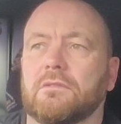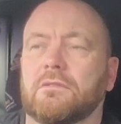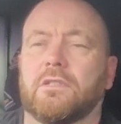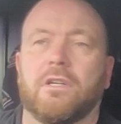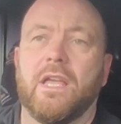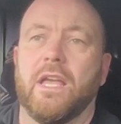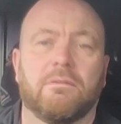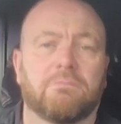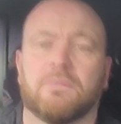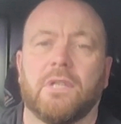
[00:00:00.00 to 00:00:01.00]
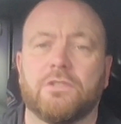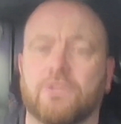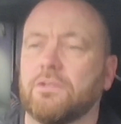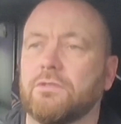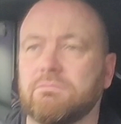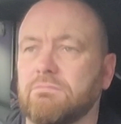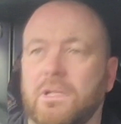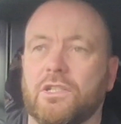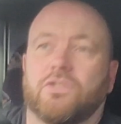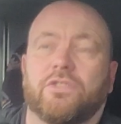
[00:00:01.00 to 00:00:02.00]
So yeah, let's just
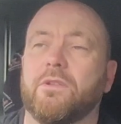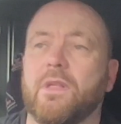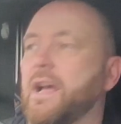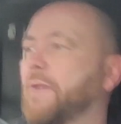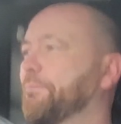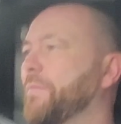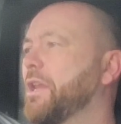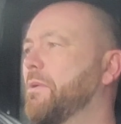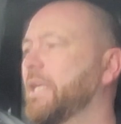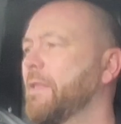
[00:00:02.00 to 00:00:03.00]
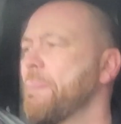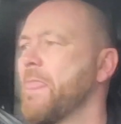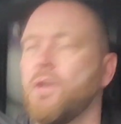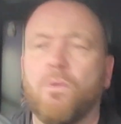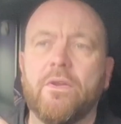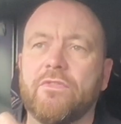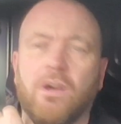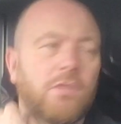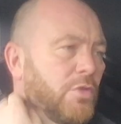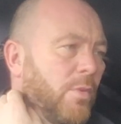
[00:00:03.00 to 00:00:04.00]
do that. Anyway, we've
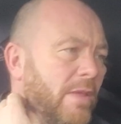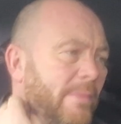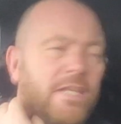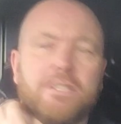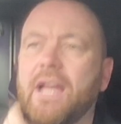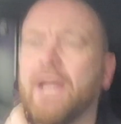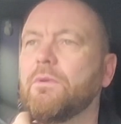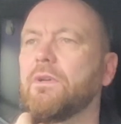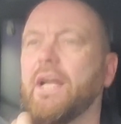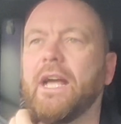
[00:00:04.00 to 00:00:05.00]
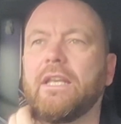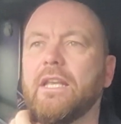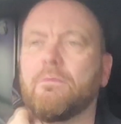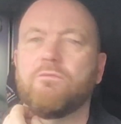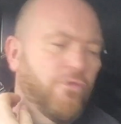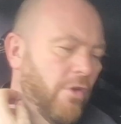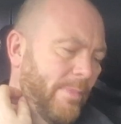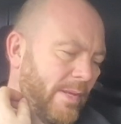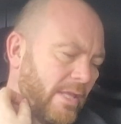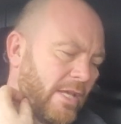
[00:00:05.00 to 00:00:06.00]
got 20 minutes now, and I'm
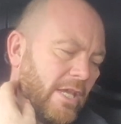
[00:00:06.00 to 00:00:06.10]
dropping the